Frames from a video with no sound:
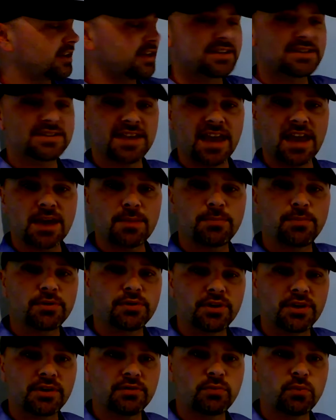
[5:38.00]

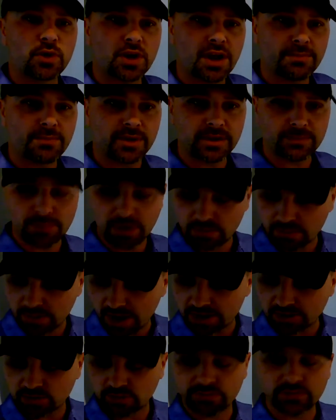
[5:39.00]
example of what I mean by
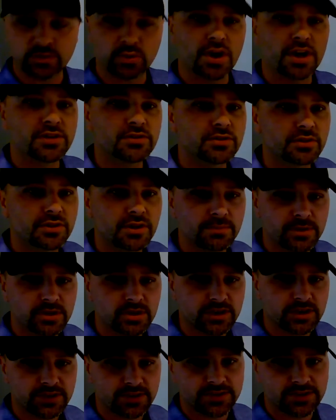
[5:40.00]
rise over run. So give me
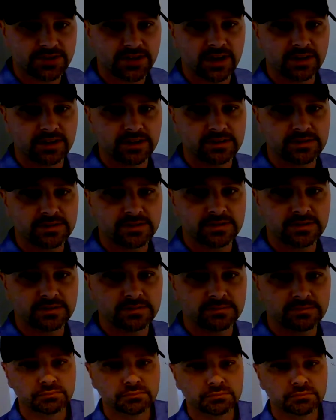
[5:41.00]
just a second.
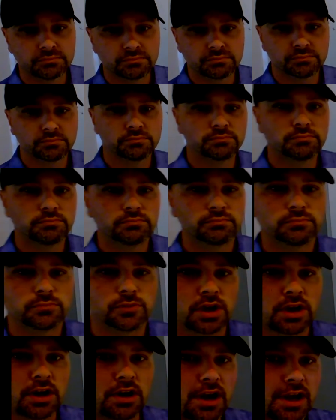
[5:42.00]

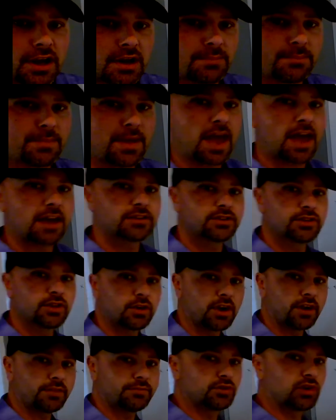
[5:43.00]
All right, I'm back.
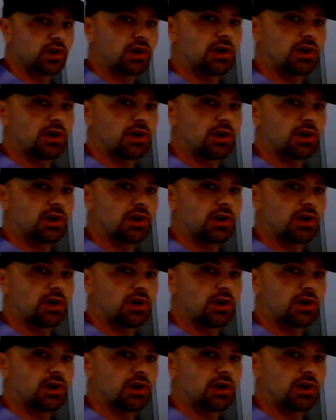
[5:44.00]
So I've